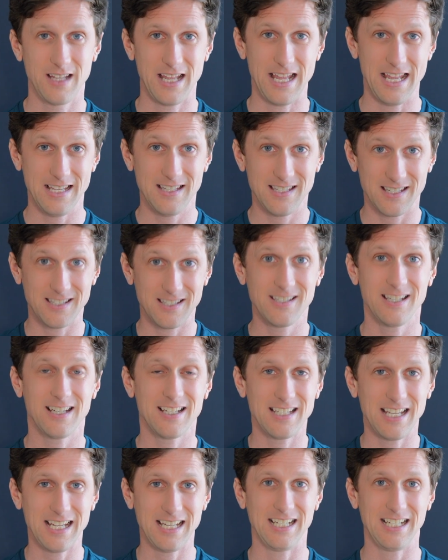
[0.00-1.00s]
is a
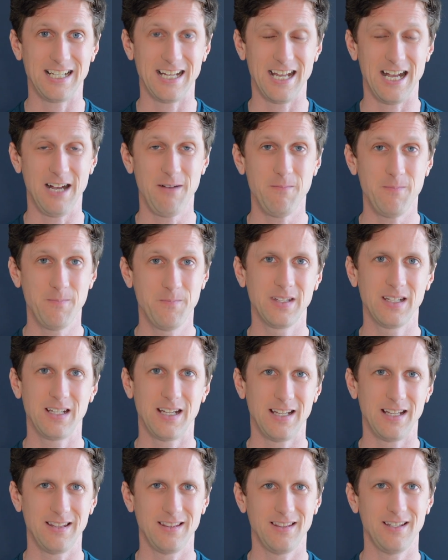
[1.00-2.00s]
6 handicap
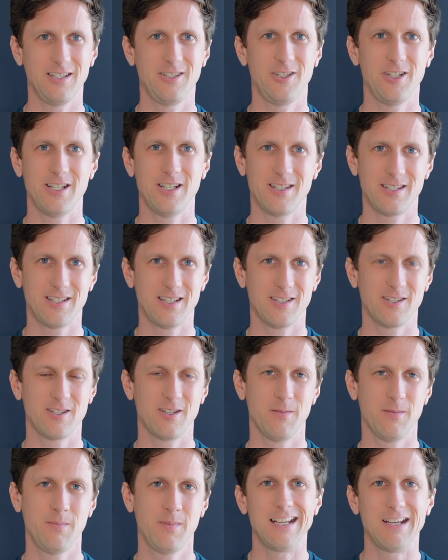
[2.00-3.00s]
in the gin
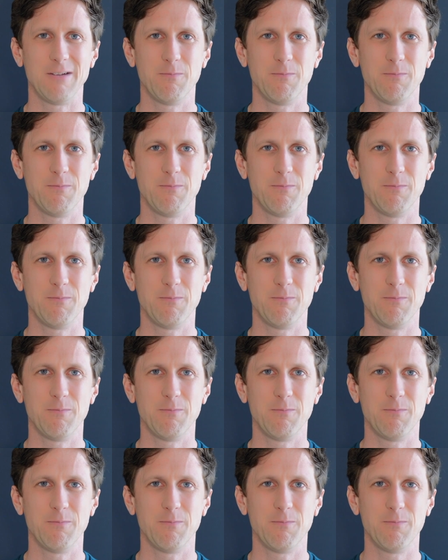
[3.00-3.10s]
system,